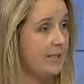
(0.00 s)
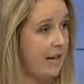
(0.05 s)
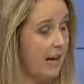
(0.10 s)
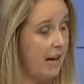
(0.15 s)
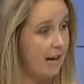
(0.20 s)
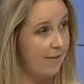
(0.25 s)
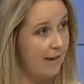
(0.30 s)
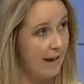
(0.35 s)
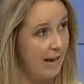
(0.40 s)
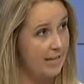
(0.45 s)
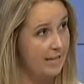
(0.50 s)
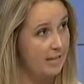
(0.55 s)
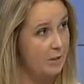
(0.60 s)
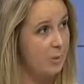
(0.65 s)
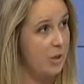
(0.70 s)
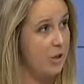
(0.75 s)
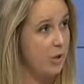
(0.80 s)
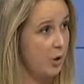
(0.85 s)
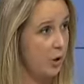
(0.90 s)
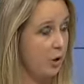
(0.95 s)
have hate
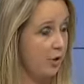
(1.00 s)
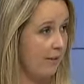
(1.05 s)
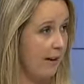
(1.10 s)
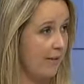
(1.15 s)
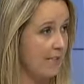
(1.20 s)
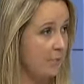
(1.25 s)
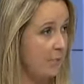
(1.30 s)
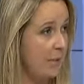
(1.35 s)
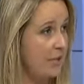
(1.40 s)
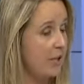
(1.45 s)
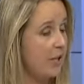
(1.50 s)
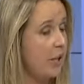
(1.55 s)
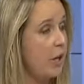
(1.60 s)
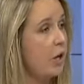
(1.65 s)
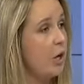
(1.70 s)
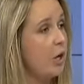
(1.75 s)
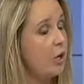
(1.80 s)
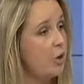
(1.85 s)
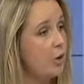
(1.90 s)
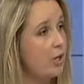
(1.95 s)
speech or harassment,
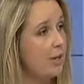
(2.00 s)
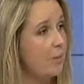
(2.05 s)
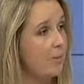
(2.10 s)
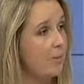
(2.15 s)
they can